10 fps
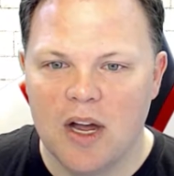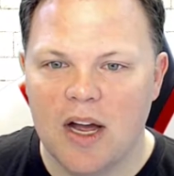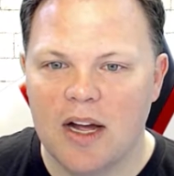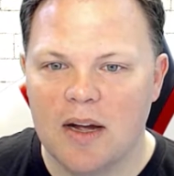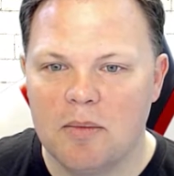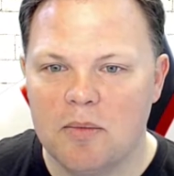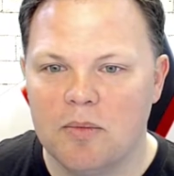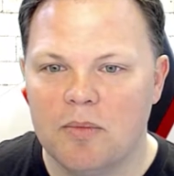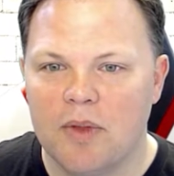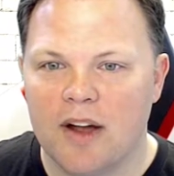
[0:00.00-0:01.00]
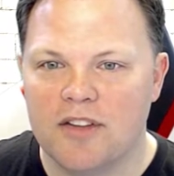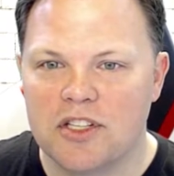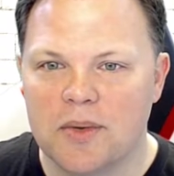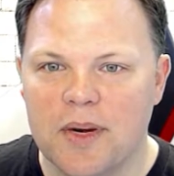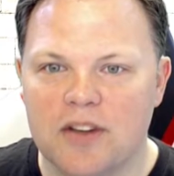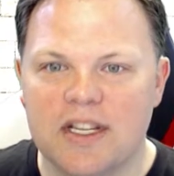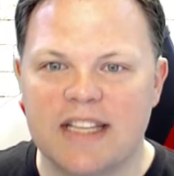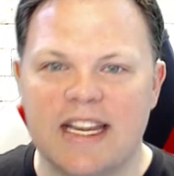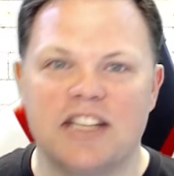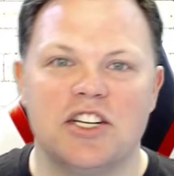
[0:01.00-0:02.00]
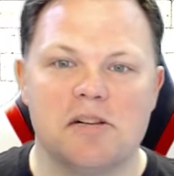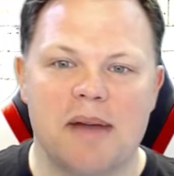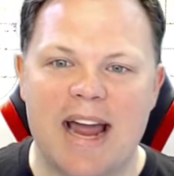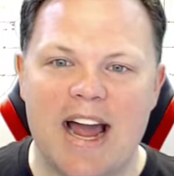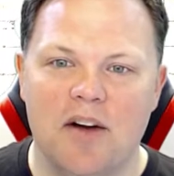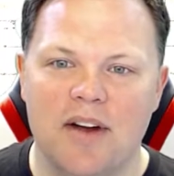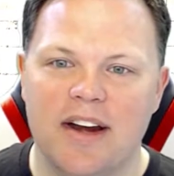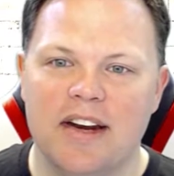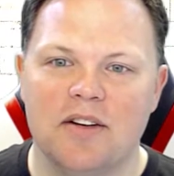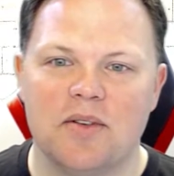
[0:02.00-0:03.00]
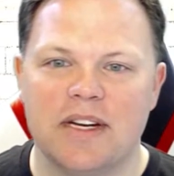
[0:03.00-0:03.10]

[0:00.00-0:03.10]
Obviously, we know it's got the HDMI out on it.